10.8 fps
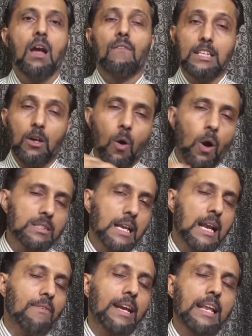When the
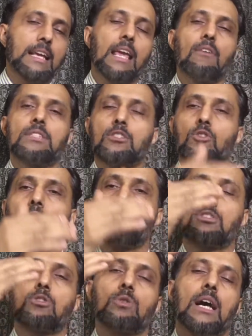wholesaler, when he gives the
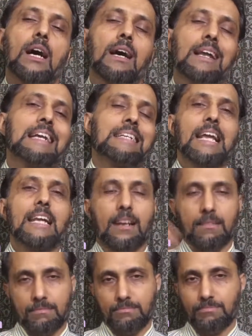soaps to the retailer,